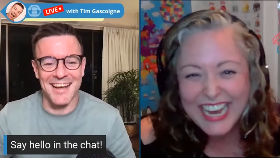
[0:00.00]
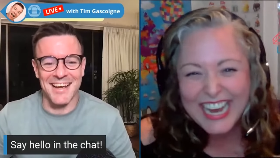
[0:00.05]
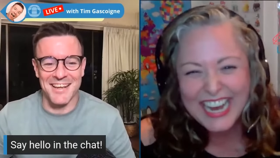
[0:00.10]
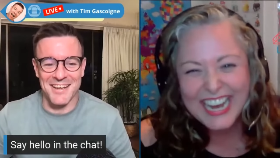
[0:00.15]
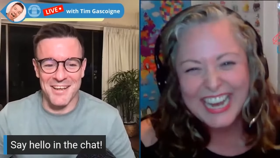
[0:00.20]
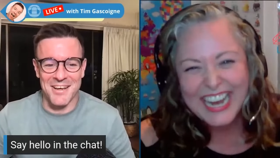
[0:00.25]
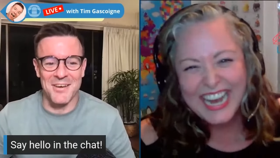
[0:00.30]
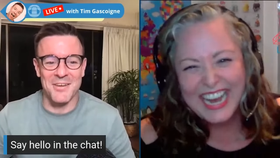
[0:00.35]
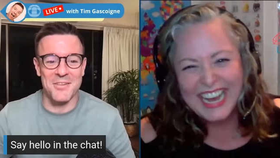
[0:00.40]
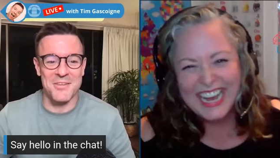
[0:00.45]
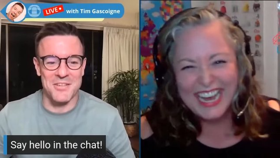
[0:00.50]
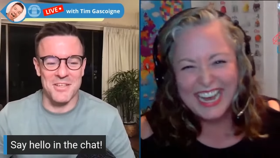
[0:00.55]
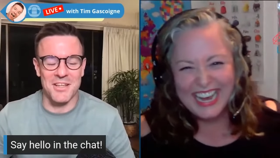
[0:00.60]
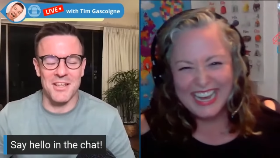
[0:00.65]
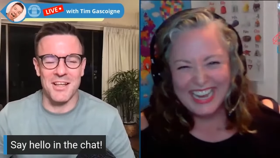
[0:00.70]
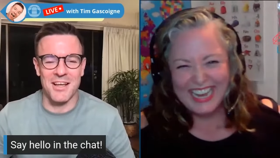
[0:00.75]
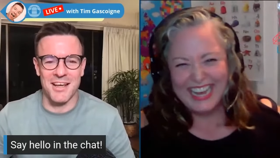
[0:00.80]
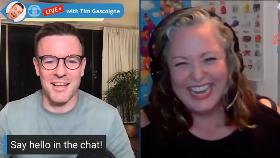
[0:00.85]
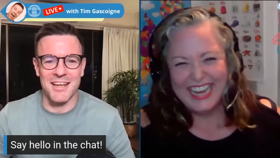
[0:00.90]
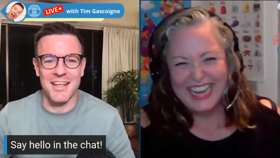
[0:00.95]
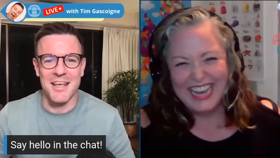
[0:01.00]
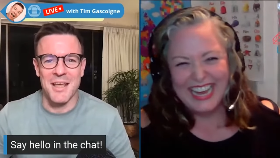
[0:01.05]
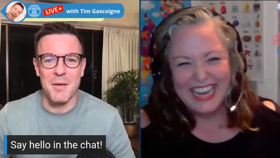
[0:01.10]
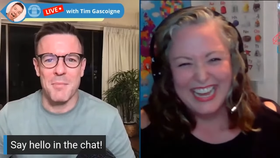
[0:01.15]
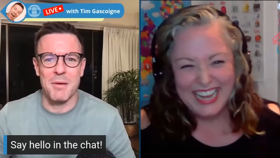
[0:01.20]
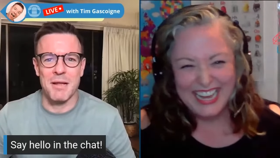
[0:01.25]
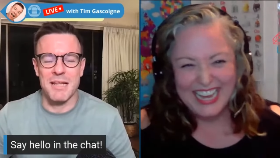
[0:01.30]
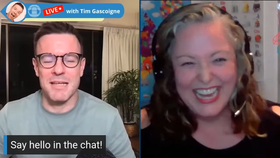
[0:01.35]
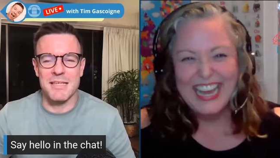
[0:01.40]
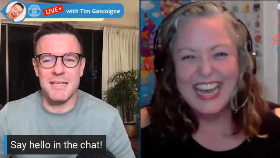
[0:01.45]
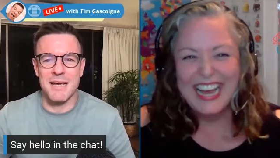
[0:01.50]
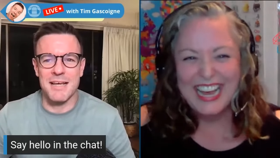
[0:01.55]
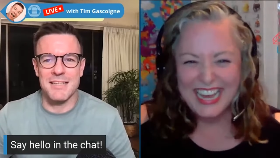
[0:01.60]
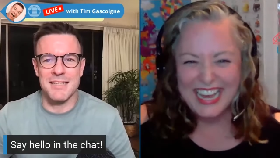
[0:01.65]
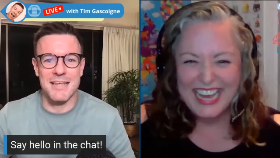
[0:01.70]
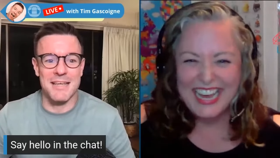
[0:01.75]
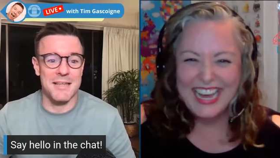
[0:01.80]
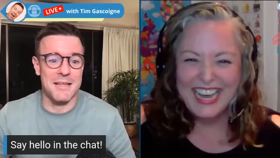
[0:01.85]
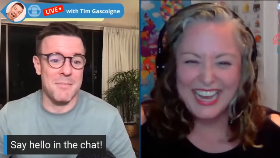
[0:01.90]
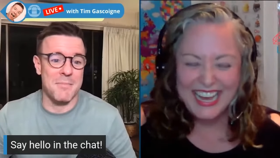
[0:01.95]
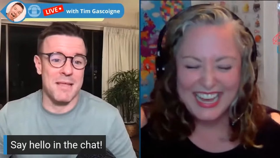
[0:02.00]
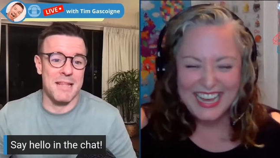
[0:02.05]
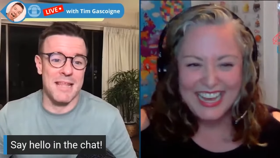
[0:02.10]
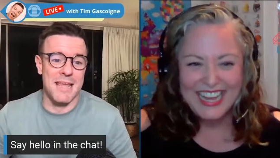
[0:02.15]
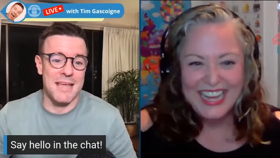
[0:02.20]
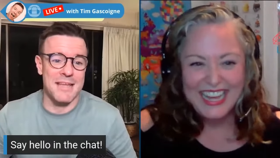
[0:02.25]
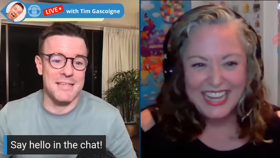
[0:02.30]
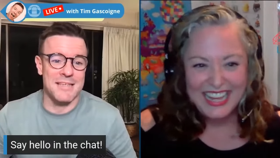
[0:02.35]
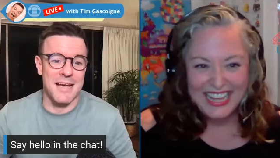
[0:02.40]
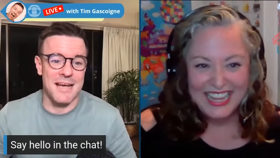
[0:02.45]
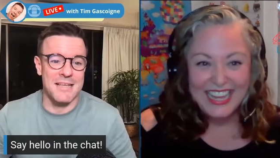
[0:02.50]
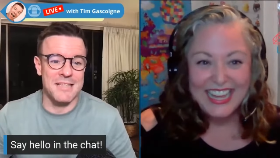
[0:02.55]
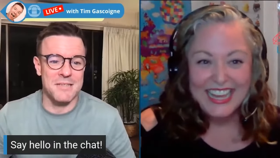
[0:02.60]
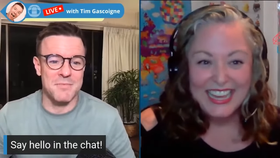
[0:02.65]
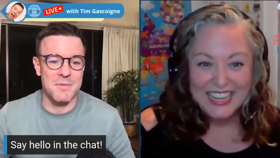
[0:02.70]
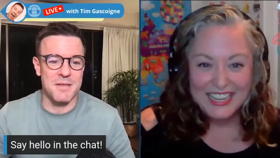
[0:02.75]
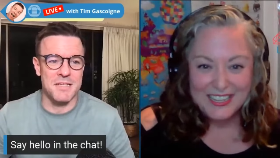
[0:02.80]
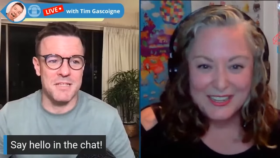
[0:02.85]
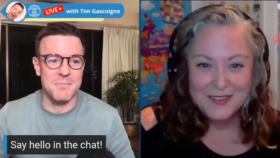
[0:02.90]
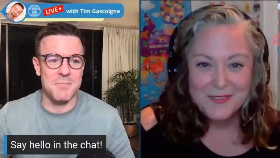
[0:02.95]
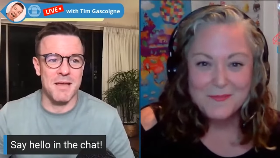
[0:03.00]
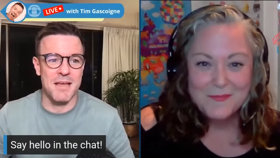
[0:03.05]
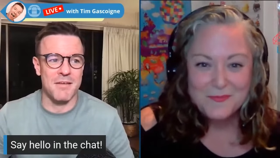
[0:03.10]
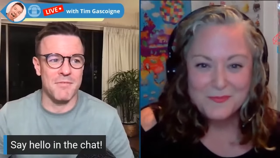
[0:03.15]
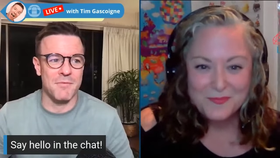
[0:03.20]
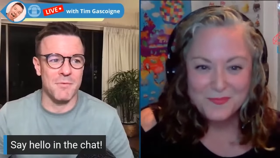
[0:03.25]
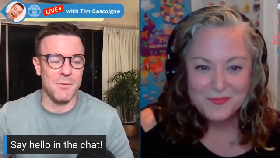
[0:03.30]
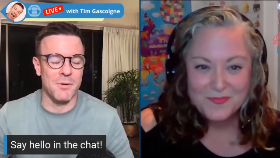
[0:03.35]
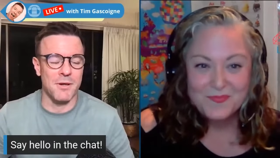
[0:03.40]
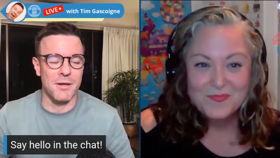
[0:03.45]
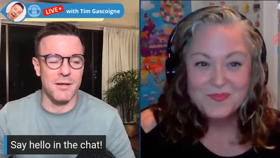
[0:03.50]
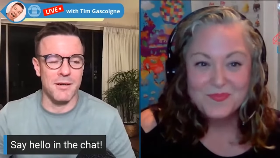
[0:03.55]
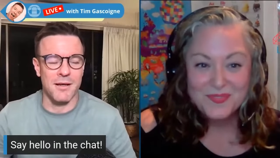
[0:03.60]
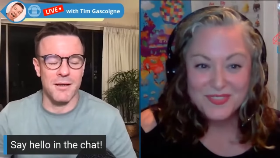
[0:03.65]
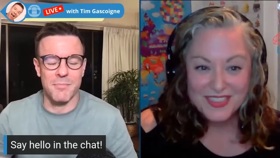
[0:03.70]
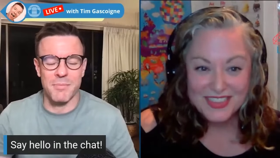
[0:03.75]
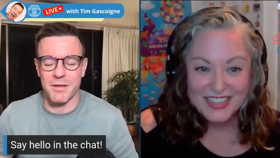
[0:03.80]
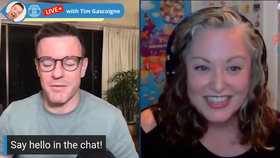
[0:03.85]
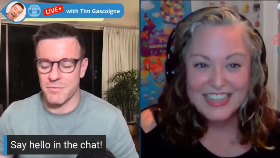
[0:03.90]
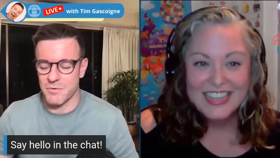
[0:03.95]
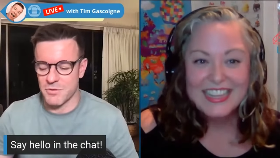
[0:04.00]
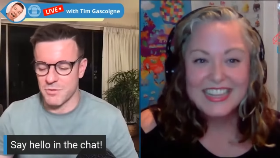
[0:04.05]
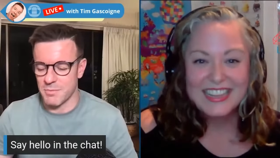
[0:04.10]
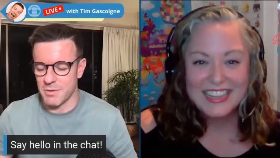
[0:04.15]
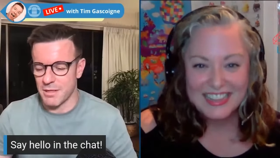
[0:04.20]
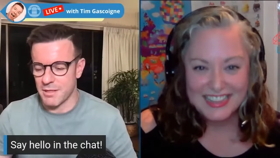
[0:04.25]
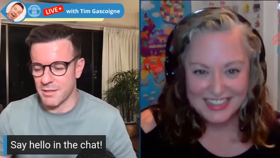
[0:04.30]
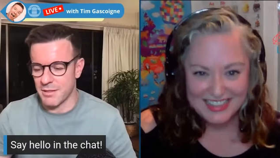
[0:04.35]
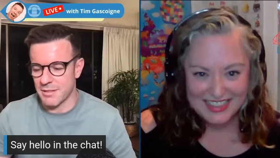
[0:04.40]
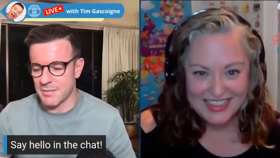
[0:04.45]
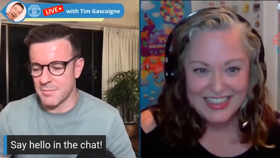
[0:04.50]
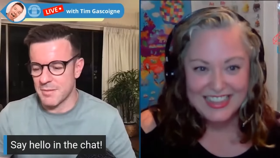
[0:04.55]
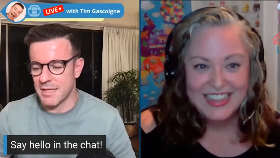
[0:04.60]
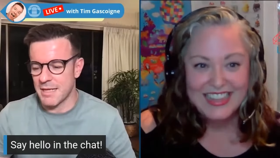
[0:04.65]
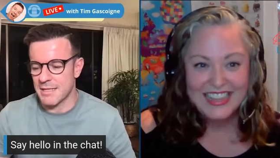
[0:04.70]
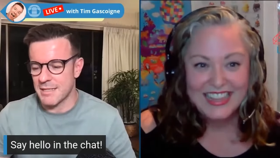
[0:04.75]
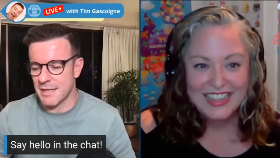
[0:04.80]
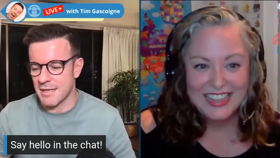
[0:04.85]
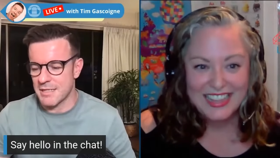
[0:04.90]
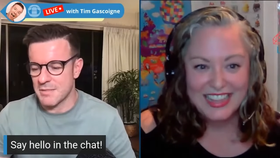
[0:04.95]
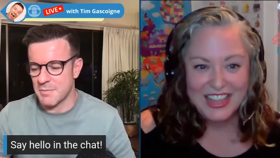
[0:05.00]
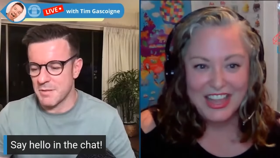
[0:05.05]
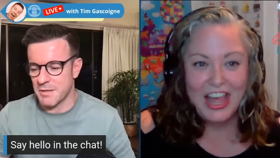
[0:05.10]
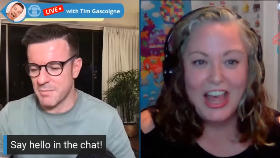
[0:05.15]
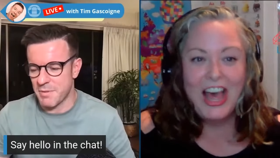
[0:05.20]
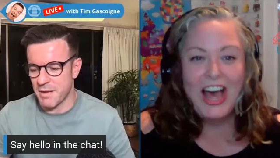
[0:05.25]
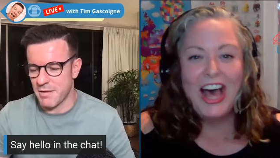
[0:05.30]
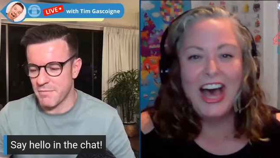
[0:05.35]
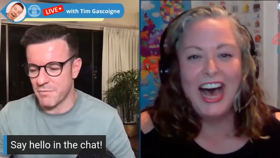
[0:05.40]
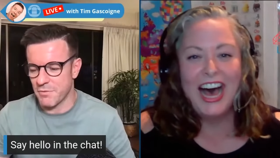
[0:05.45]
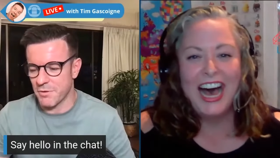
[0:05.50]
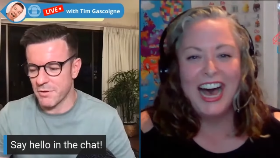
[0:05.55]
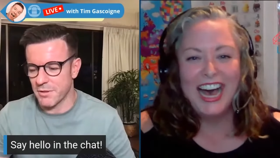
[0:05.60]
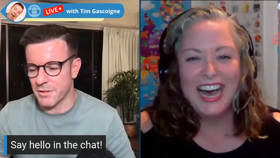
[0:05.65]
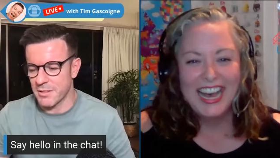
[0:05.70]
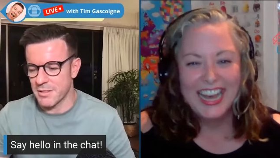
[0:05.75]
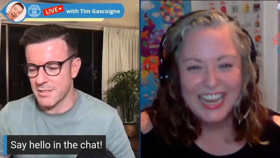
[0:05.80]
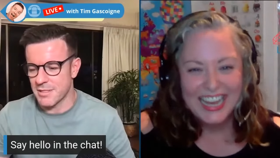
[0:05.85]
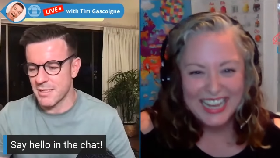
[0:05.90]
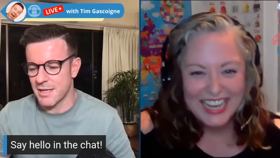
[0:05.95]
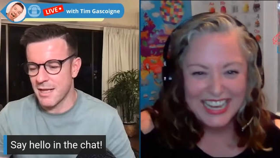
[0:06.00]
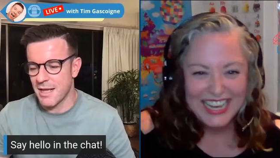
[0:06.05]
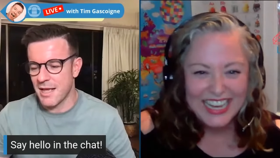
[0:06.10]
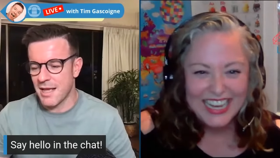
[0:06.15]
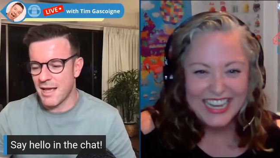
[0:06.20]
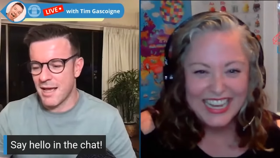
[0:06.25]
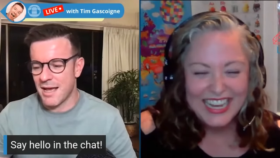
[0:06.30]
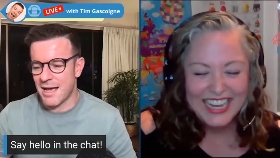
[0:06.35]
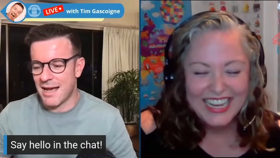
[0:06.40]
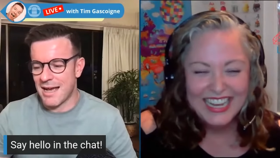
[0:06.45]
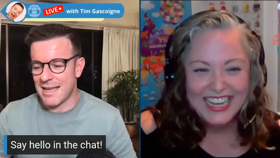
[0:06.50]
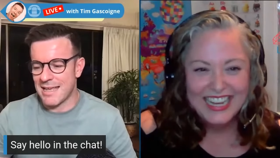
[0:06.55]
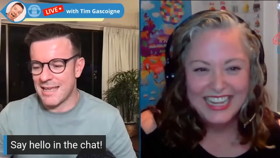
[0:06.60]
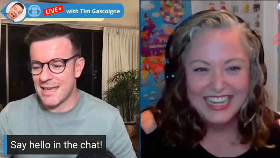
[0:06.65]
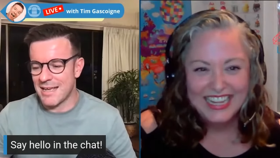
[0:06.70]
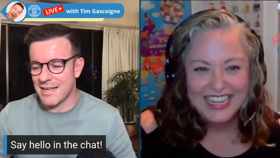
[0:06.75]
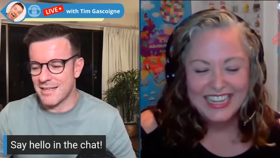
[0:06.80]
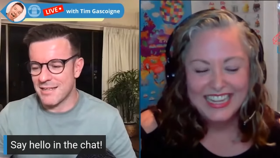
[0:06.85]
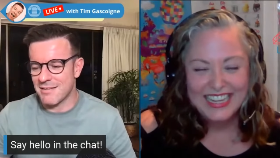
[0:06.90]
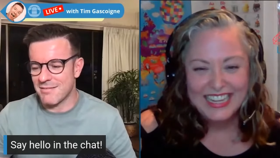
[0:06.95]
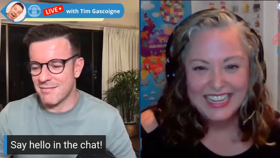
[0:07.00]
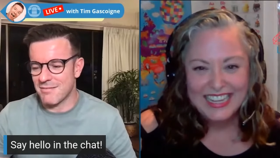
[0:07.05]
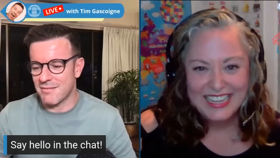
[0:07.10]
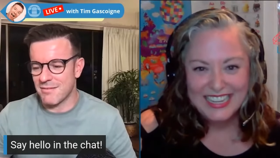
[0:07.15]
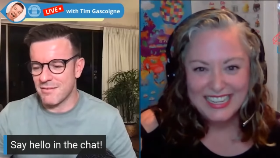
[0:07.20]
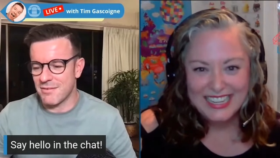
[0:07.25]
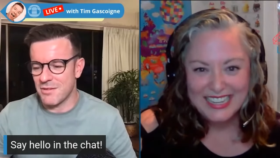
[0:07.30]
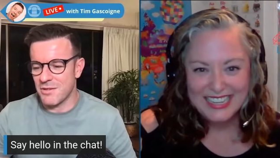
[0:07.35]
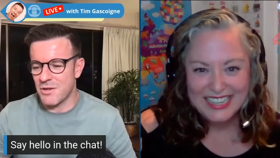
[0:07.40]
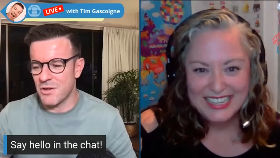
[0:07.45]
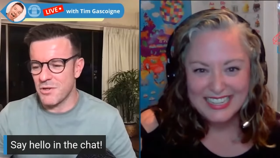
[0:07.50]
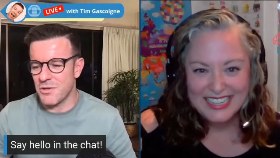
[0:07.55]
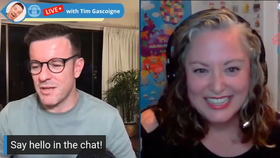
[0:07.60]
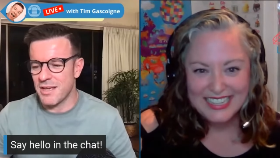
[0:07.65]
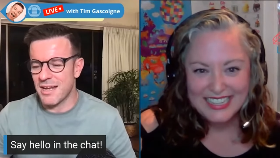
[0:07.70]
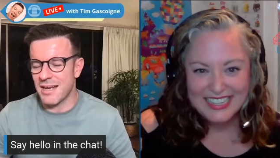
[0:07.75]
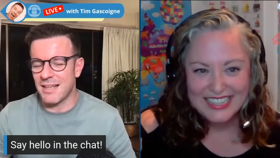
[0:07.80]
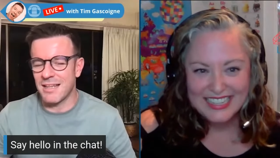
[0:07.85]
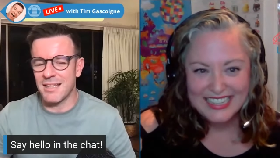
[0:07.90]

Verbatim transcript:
Speaker 1: I know there's a lot, but it does. It, I mean, they entice me to pay for it. I pay for too many things, but they entice me to pay for it because I get, you know, you get a